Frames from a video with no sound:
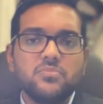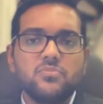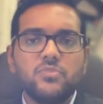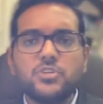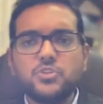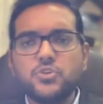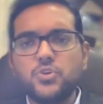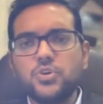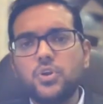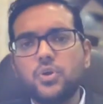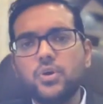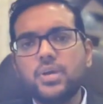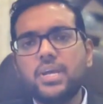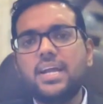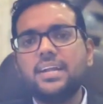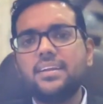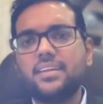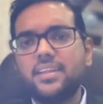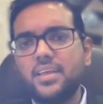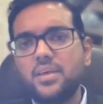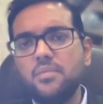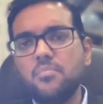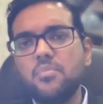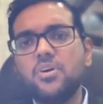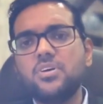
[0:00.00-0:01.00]
we should look
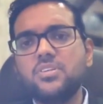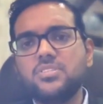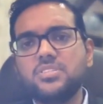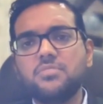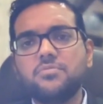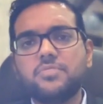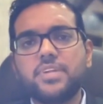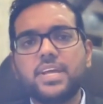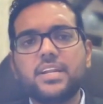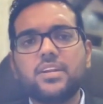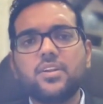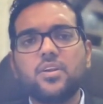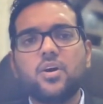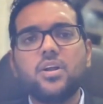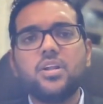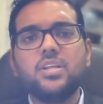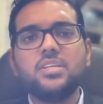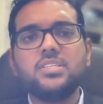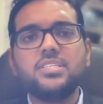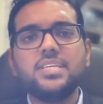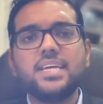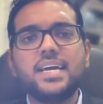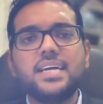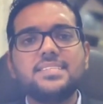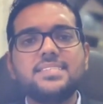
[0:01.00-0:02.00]
at immersive
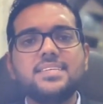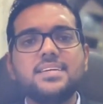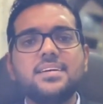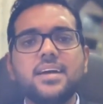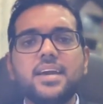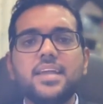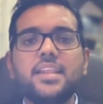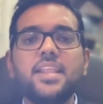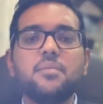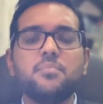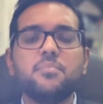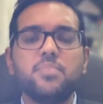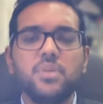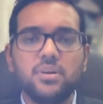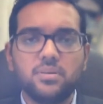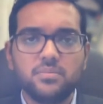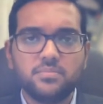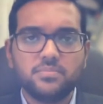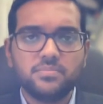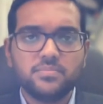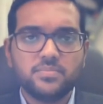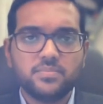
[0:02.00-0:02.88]
technology as an enabler.